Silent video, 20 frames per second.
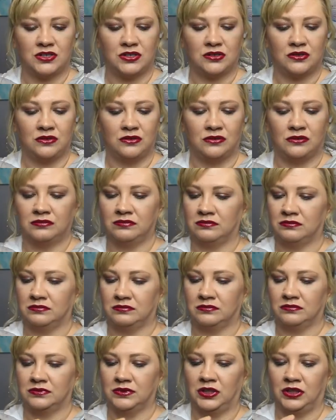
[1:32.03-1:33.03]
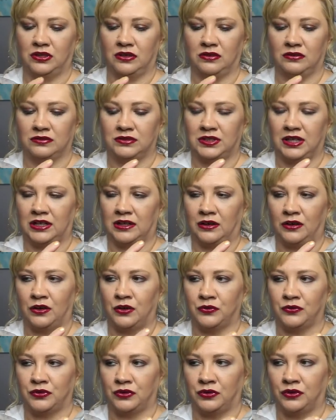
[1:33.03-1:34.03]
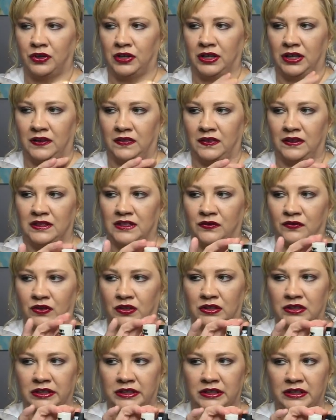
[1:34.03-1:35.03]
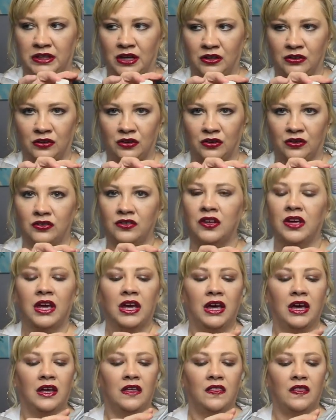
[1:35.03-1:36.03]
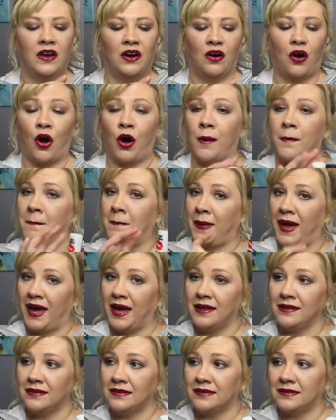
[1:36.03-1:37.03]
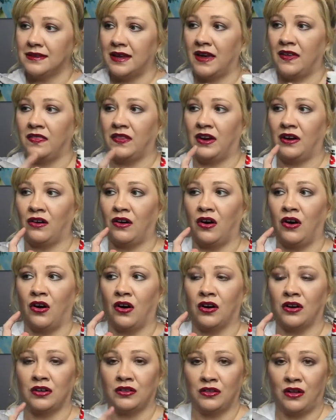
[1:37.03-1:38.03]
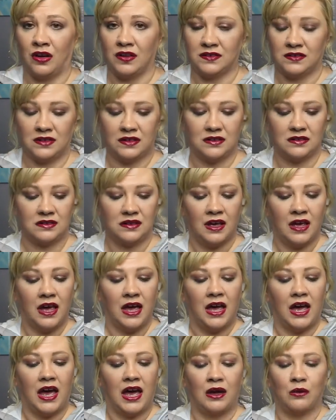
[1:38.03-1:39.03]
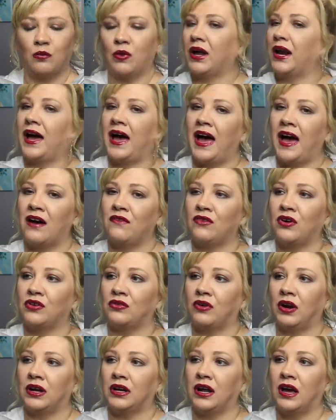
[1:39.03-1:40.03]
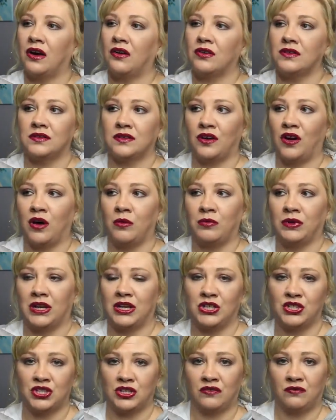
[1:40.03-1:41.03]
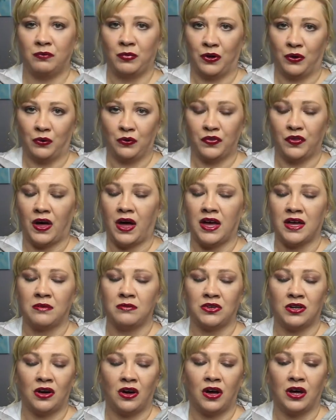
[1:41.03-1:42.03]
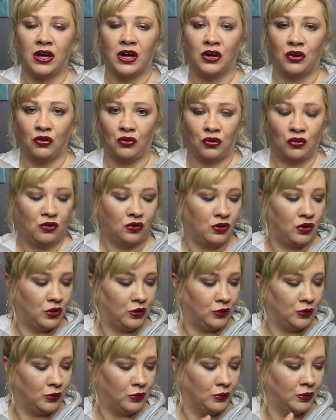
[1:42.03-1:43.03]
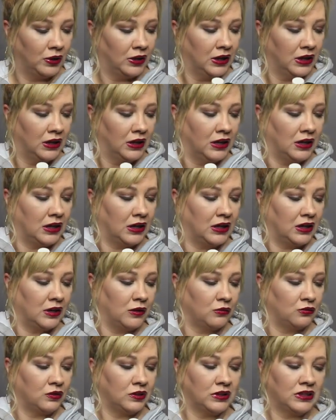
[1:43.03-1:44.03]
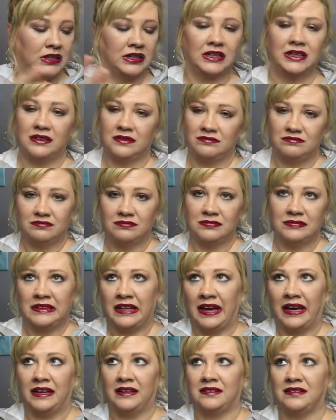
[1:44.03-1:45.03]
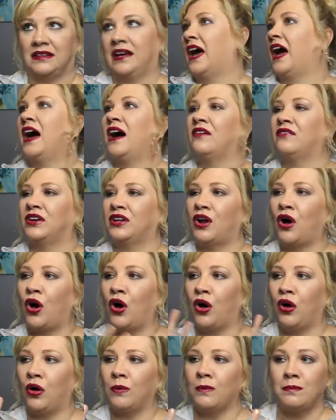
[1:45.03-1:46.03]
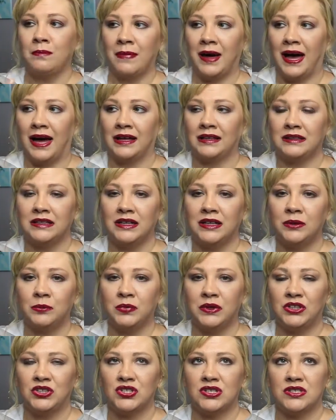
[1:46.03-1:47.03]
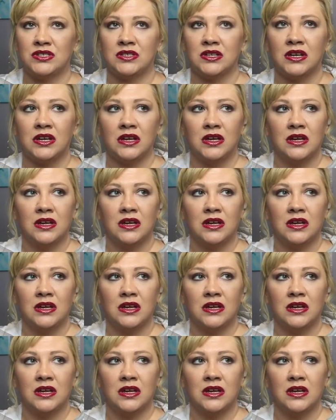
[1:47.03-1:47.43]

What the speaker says: to, take a closer look at the different lid colors. There are mattes and there are glosses. And what I have on right now is a combination of both. I am not a girl who really likes to have an all matte lip. It just,